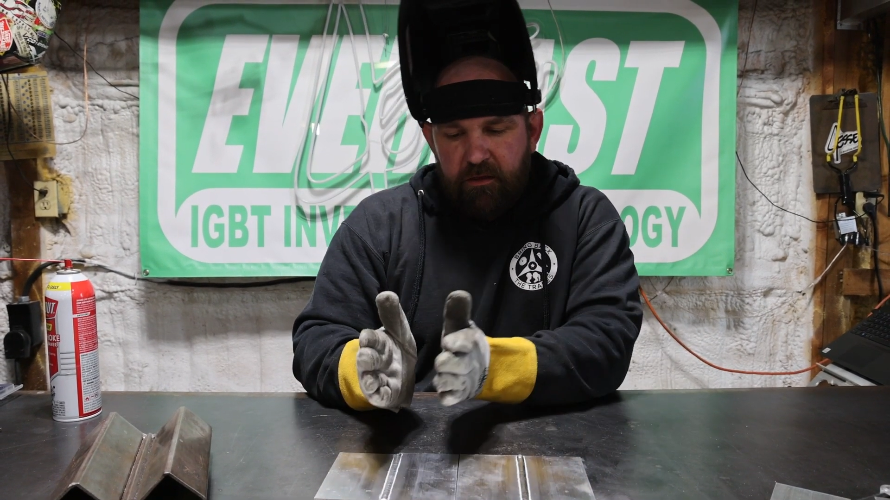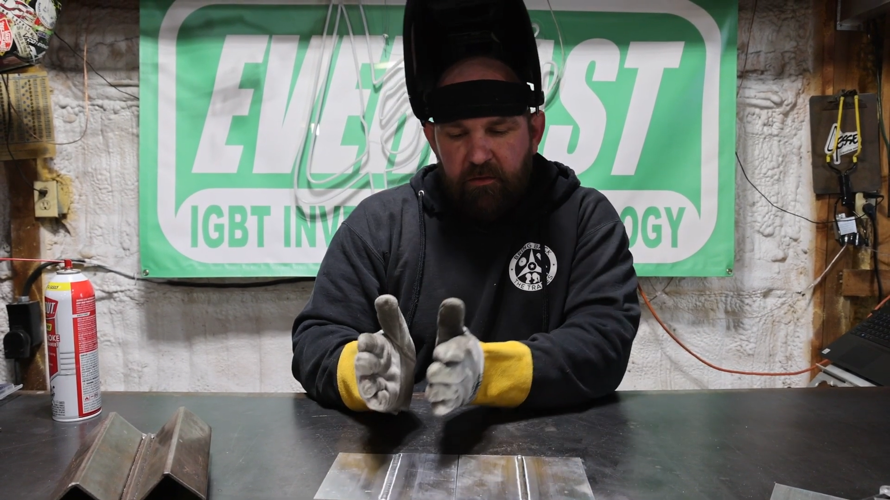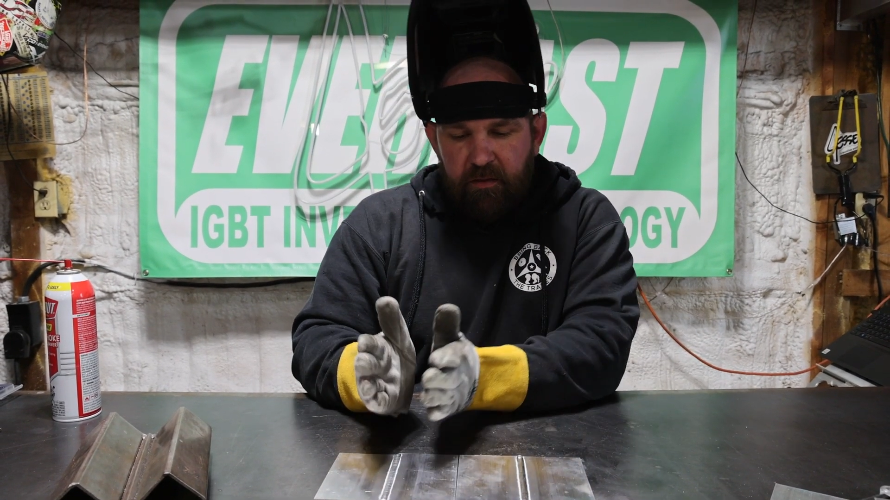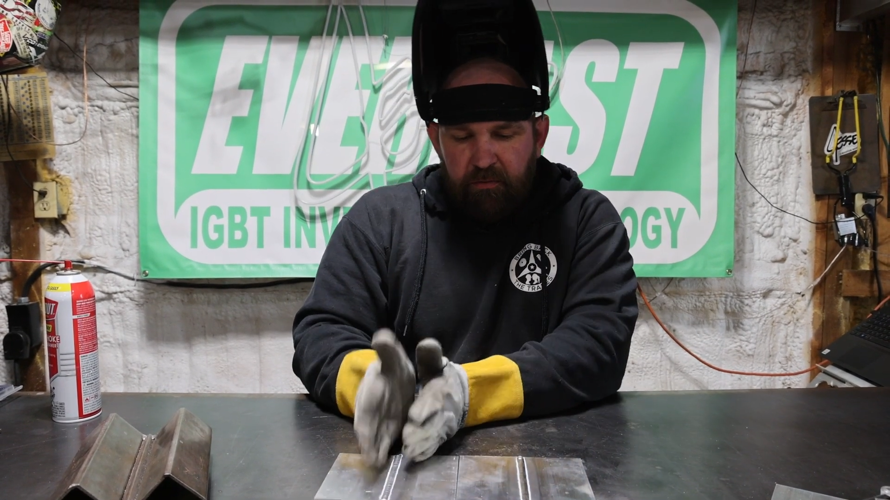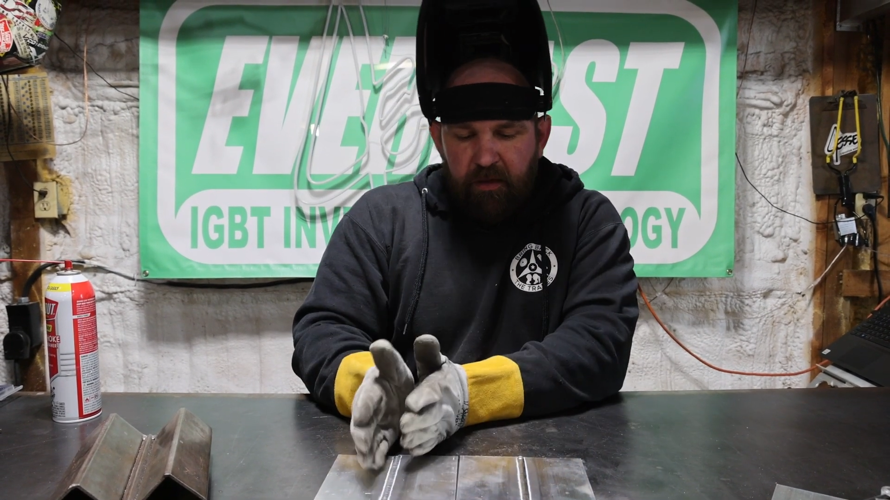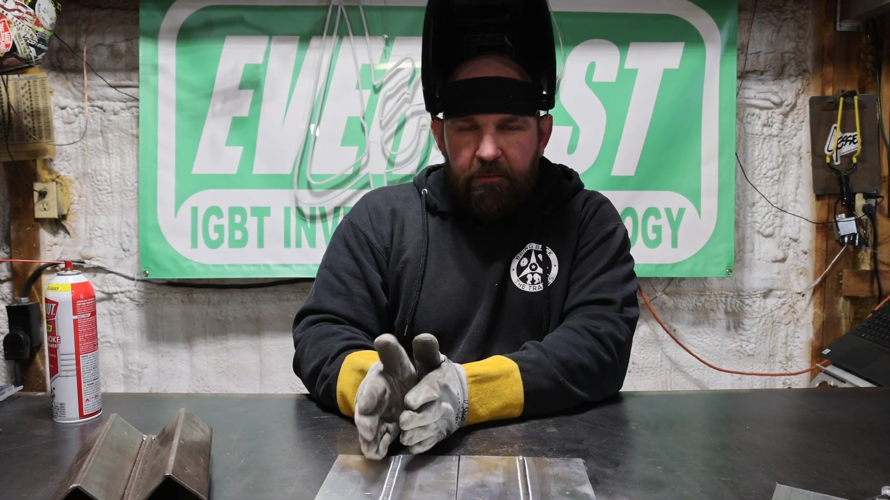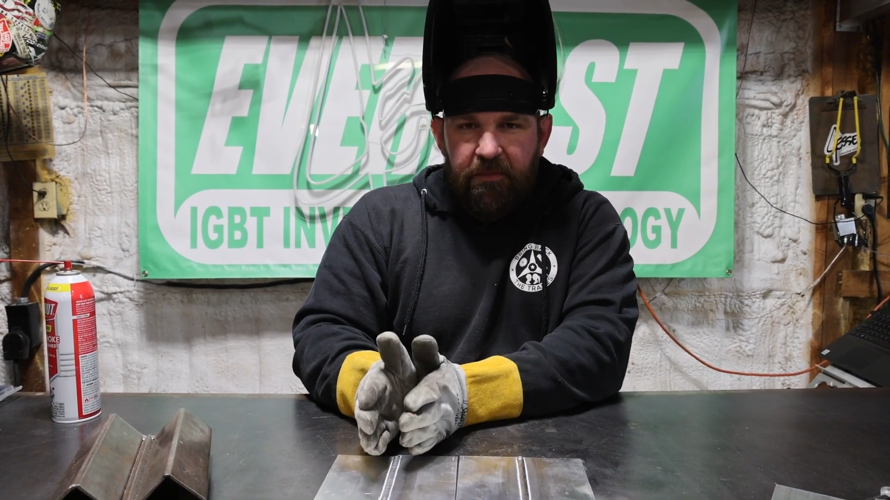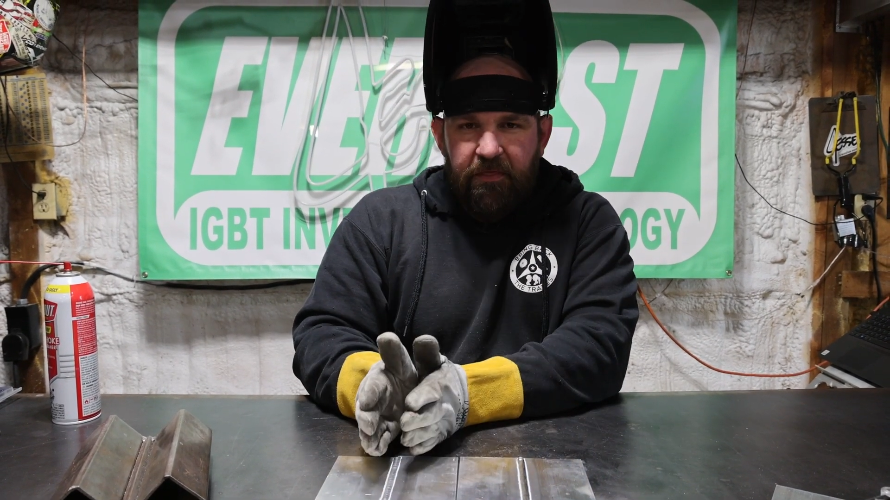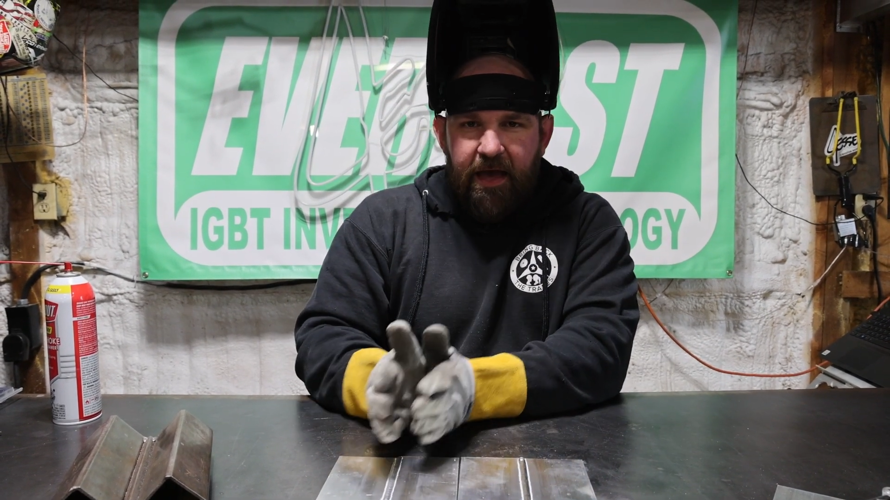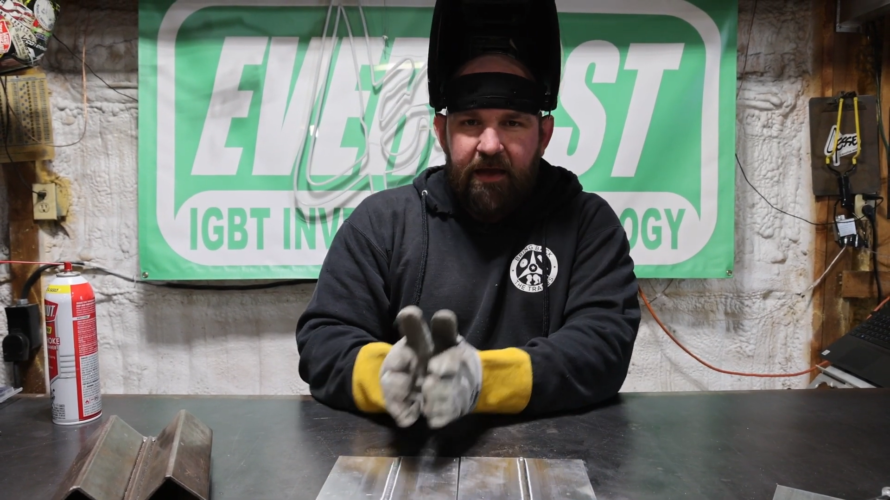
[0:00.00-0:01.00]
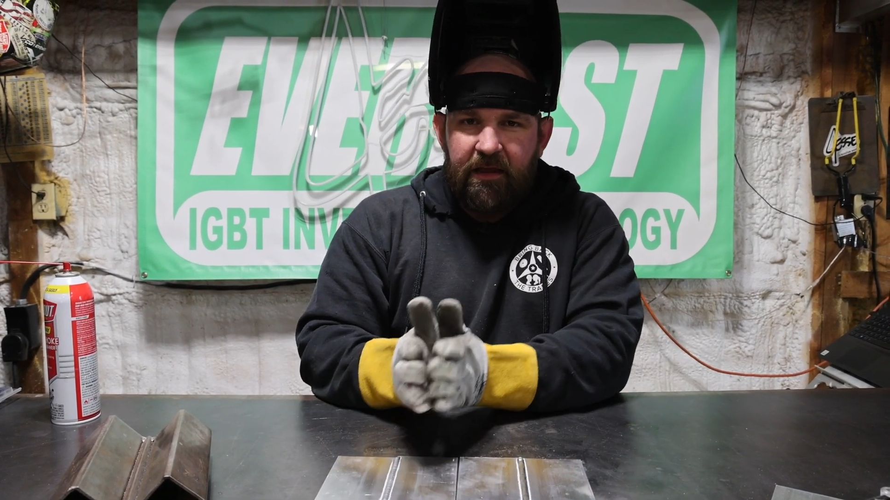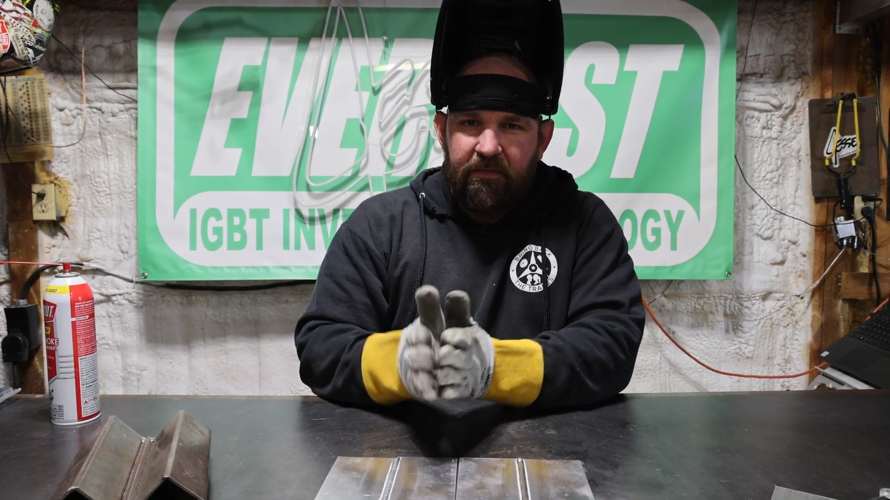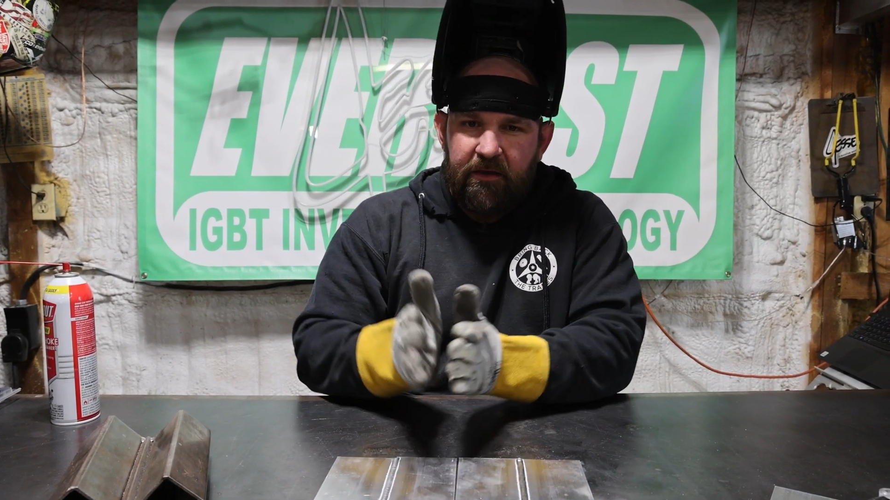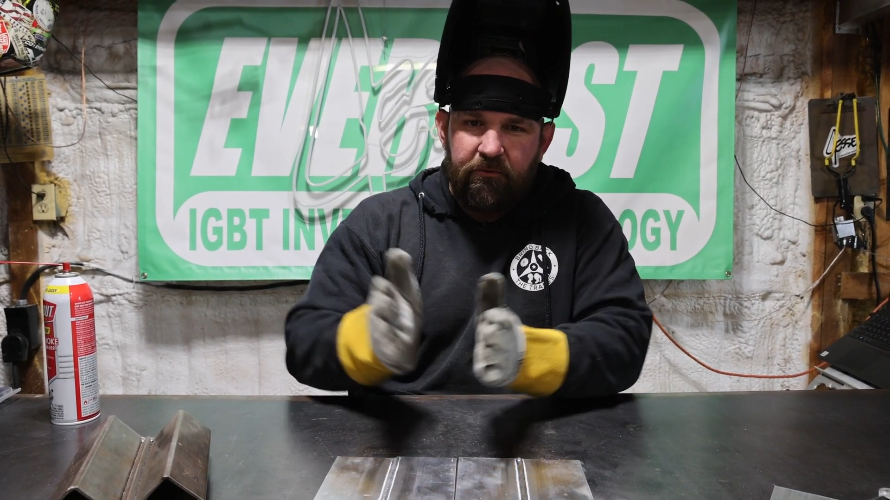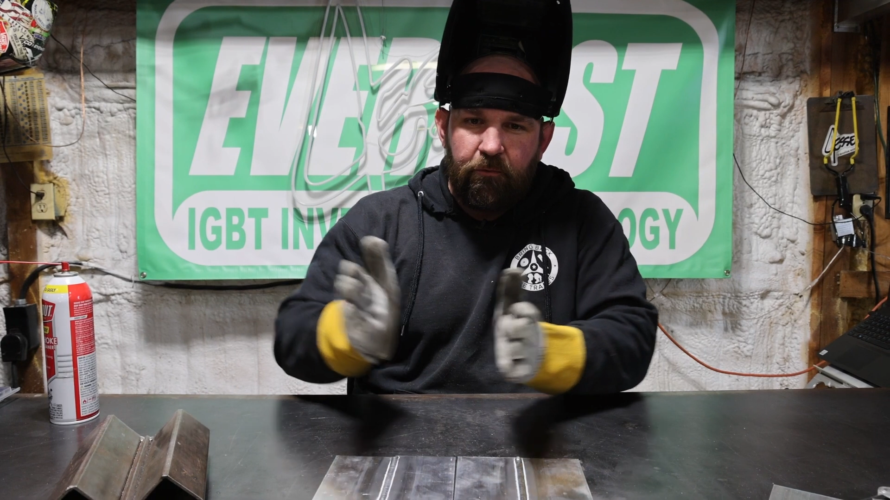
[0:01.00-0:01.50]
You can play with that and then